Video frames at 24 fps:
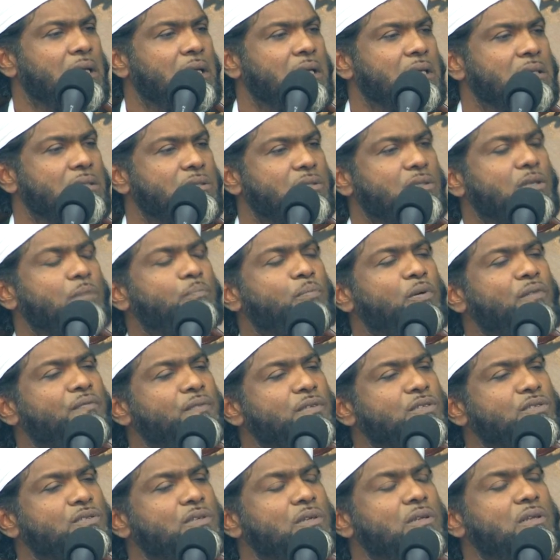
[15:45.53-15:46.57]
So the Prophet
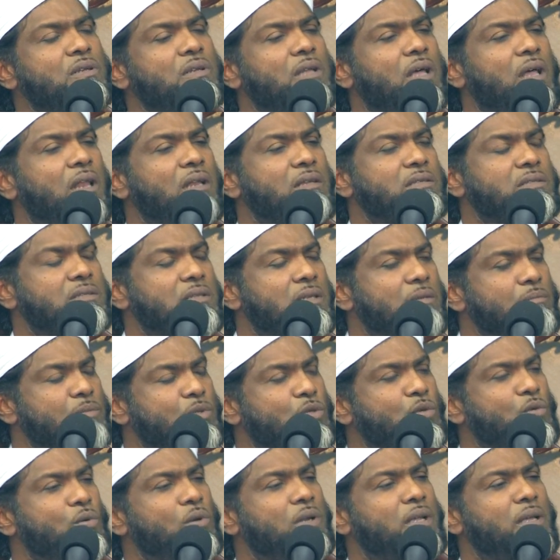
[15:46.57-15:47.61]
sallallahu alaihi wasallam
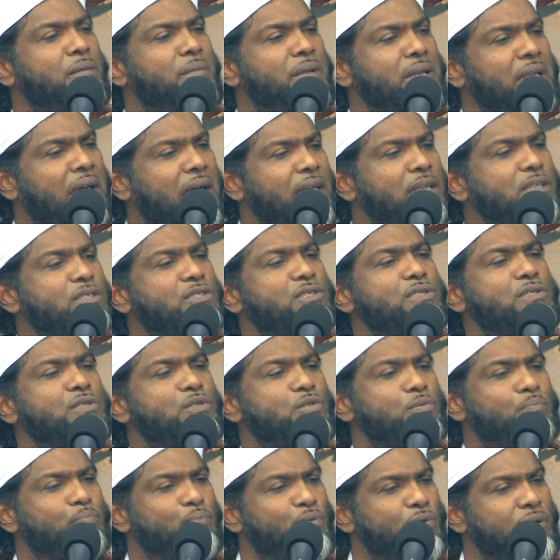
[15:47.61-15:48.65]
told him, in addition to
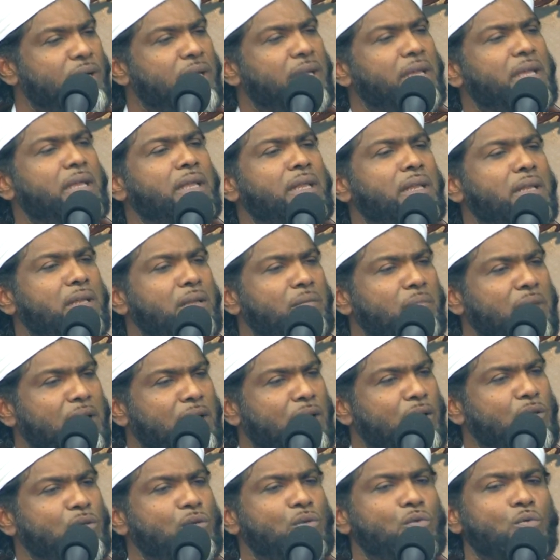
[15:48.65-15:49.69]
praying,
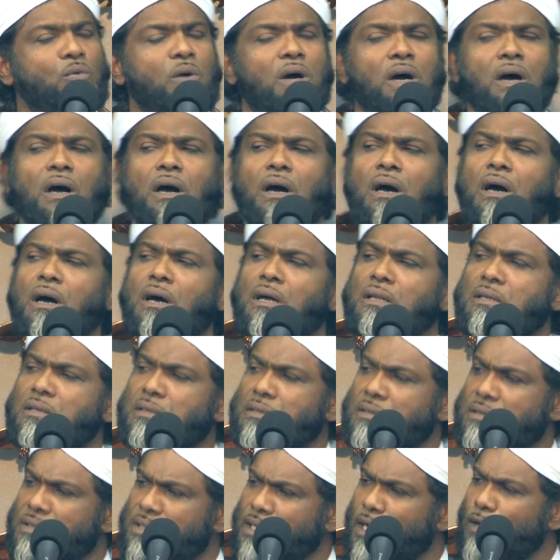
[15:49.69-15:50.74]
making dua and
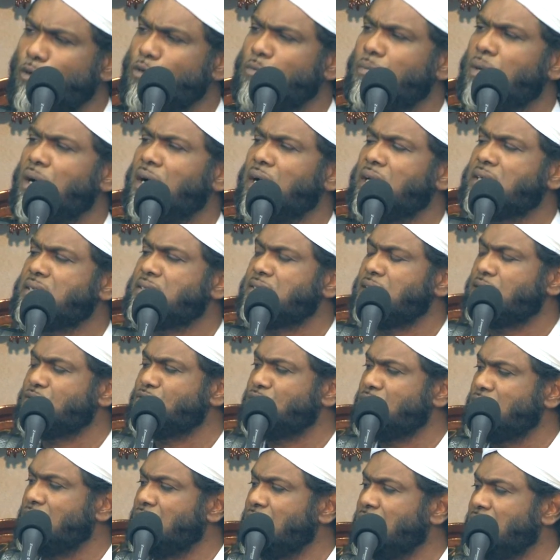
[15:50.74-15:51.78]
tawbah,
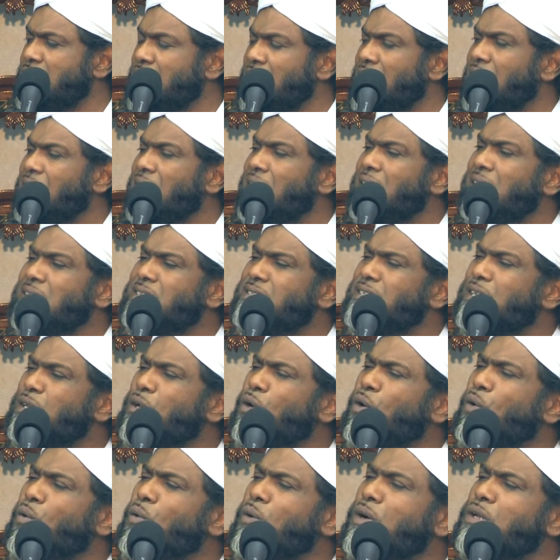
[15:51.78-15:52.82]
etc., he said,
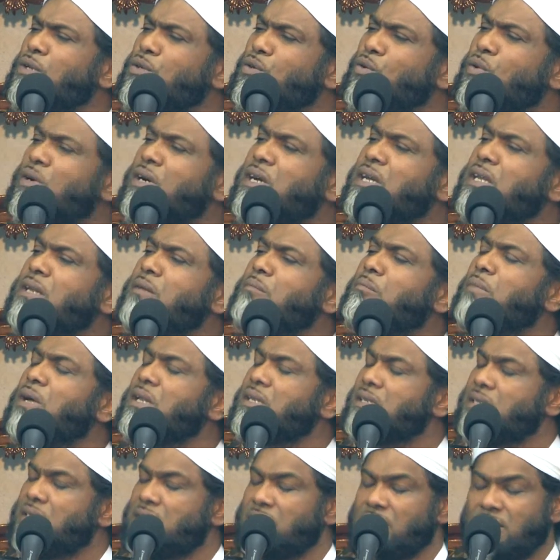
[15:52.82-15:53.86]
go and do khidmat.
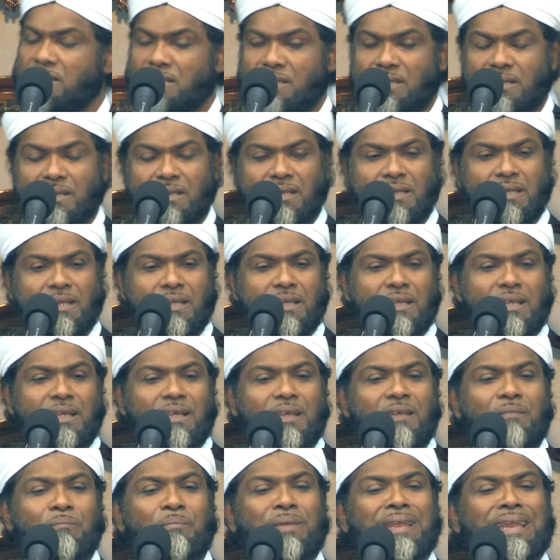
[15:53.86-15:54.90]

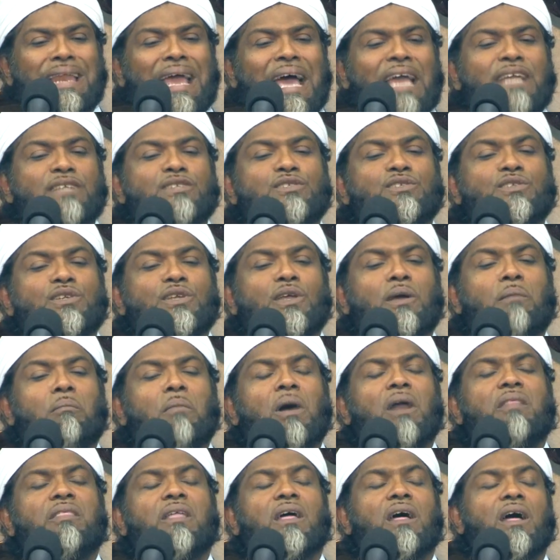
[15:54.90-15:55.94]
Be nice to your
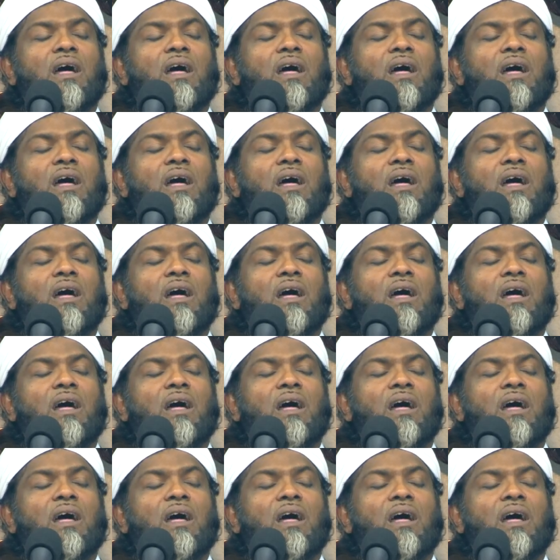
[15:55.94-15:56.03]
mother.